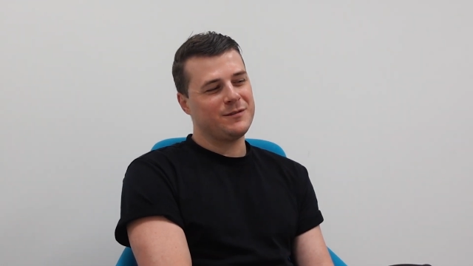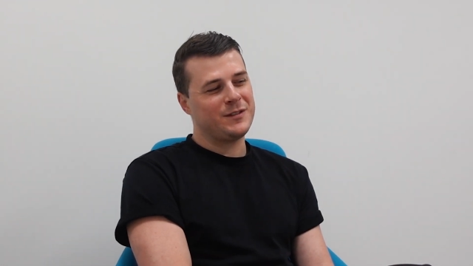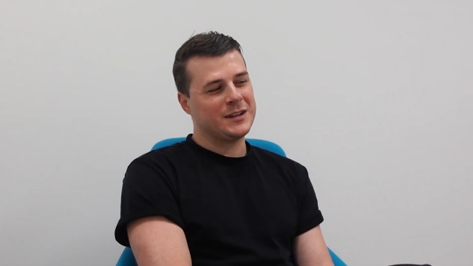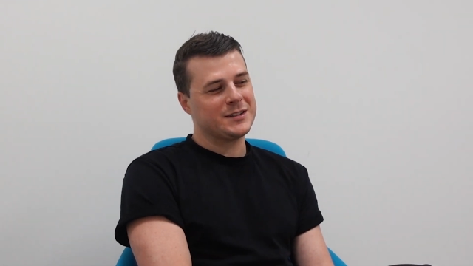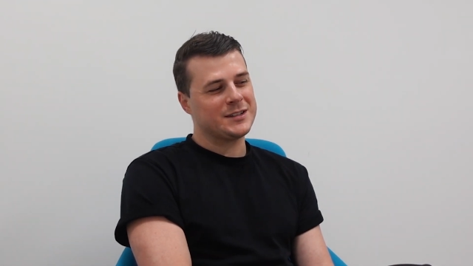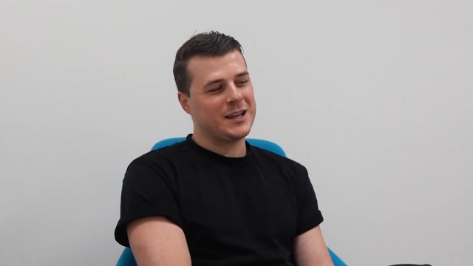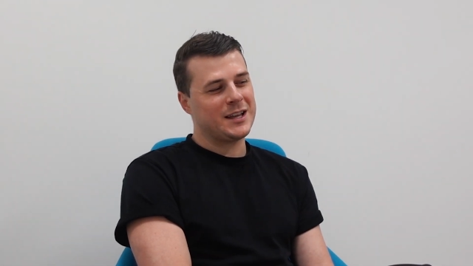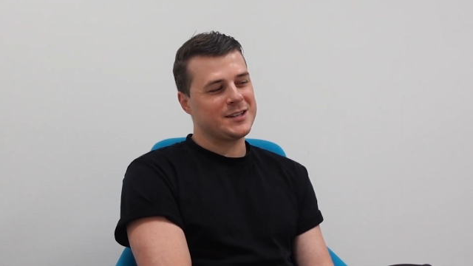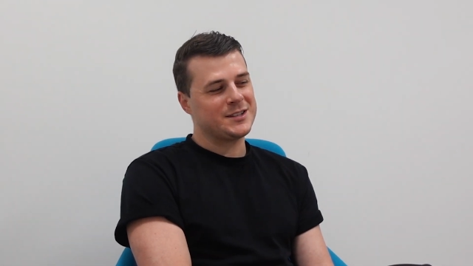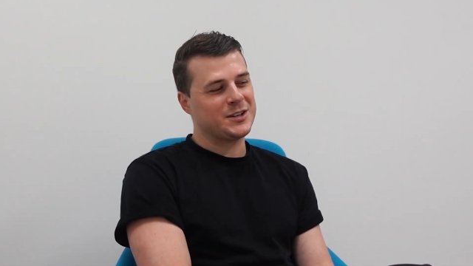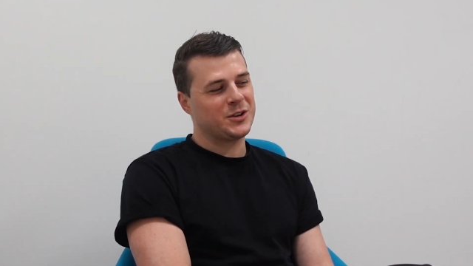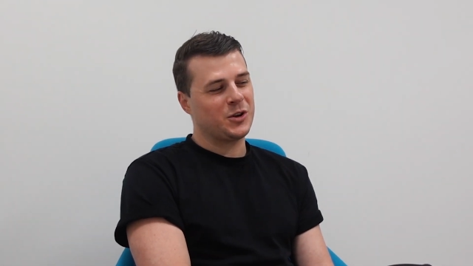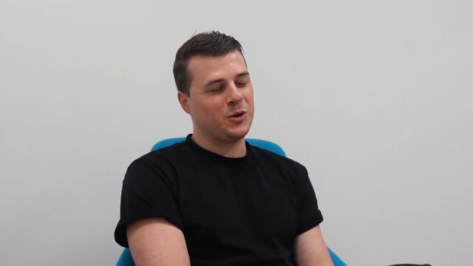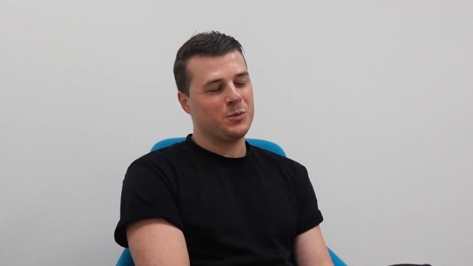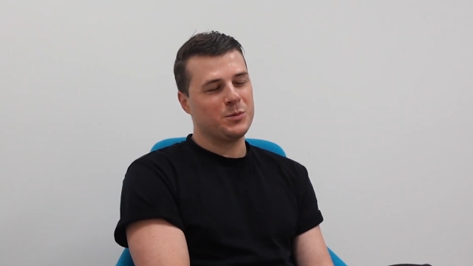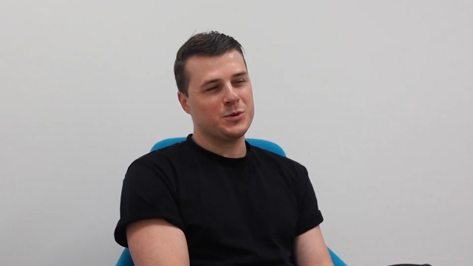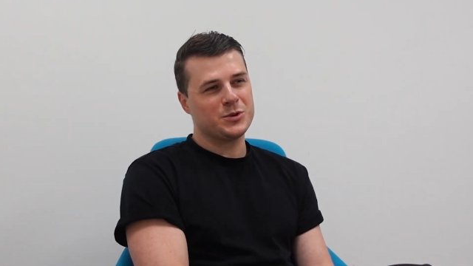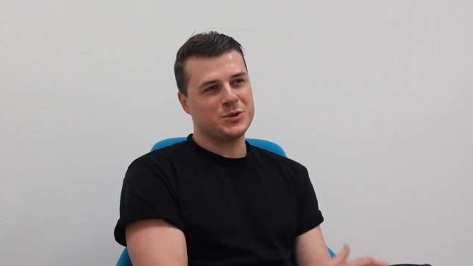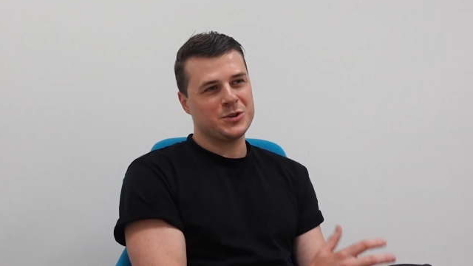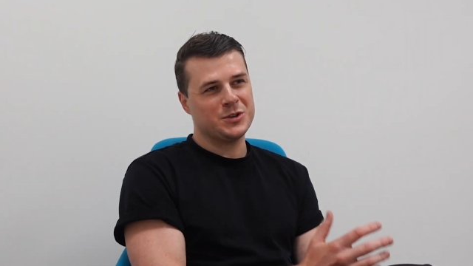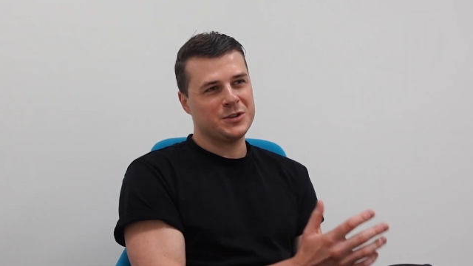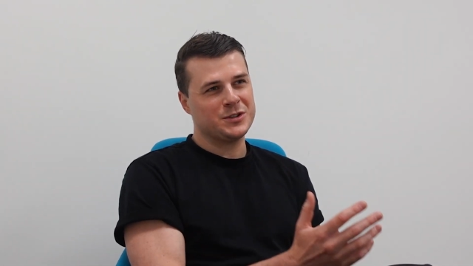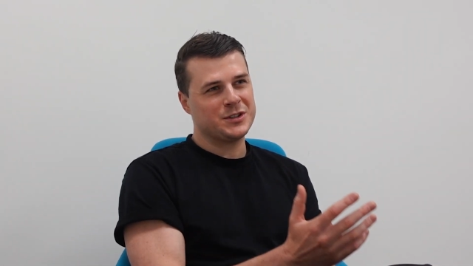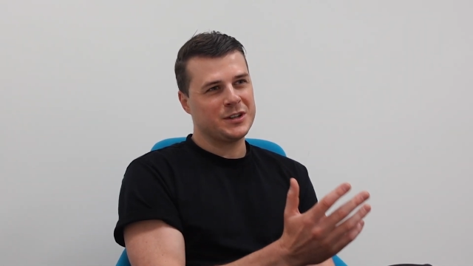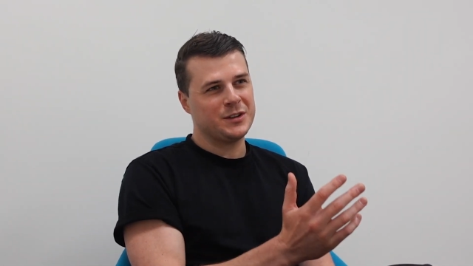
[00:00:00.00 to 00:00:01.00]
fantastic
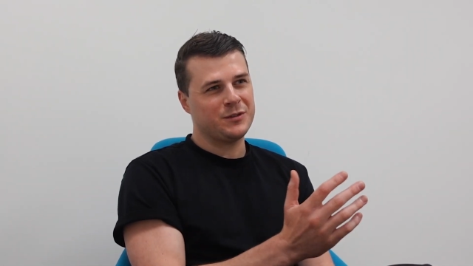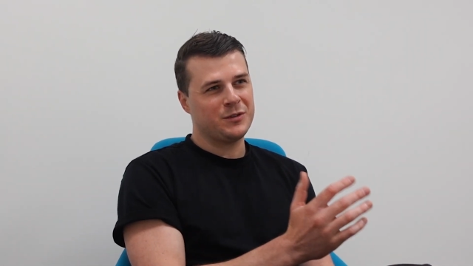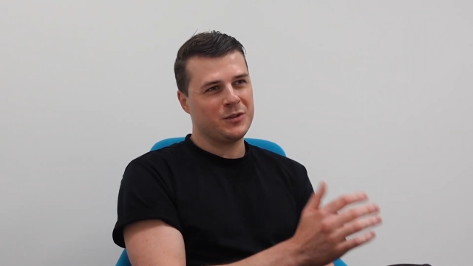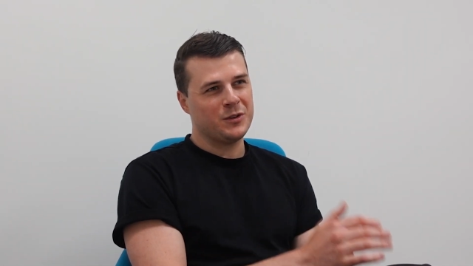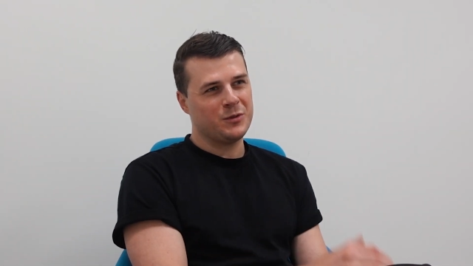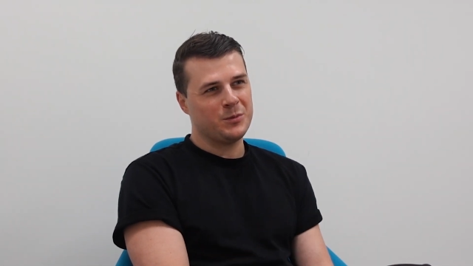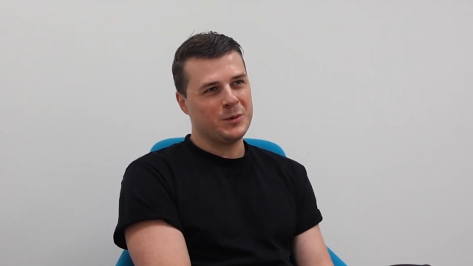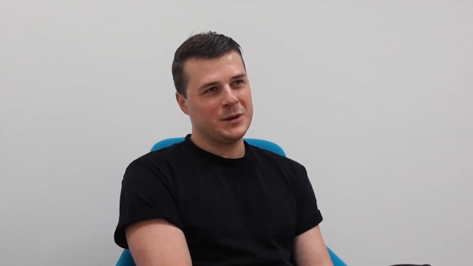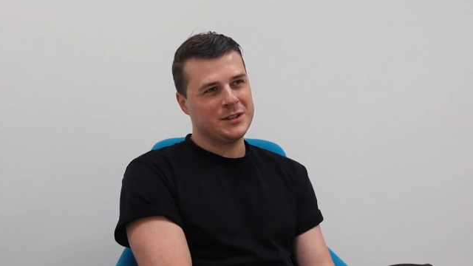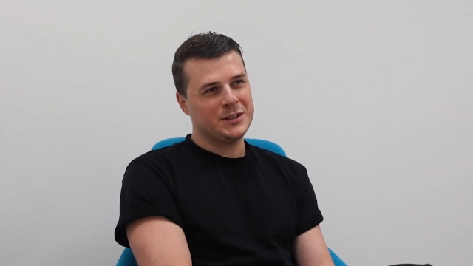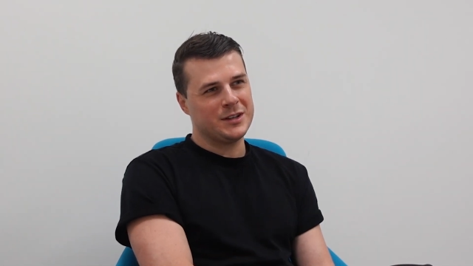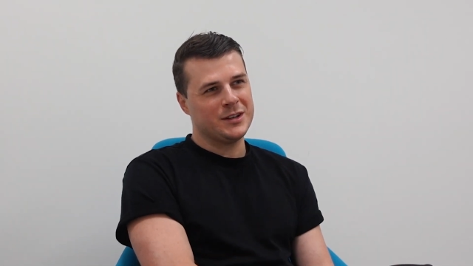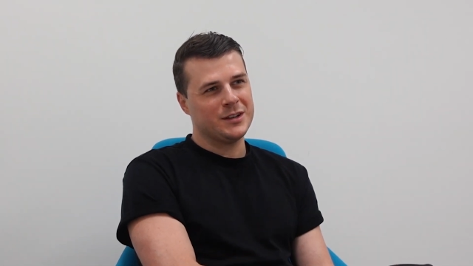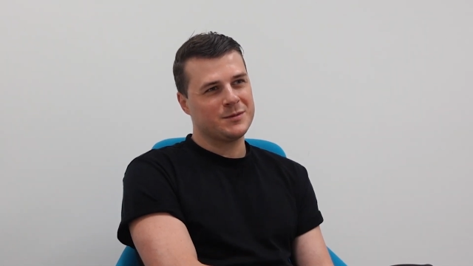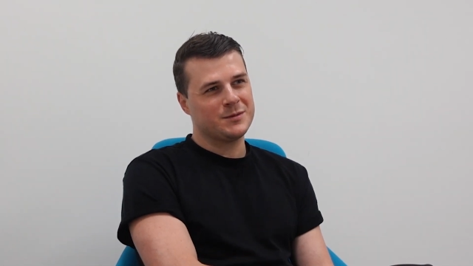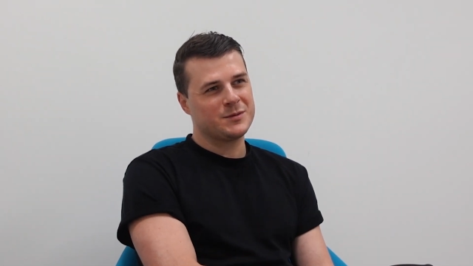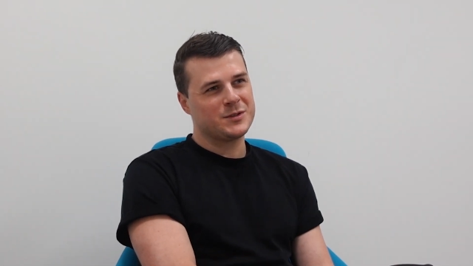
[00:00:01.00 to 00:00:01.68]
opportunity for me to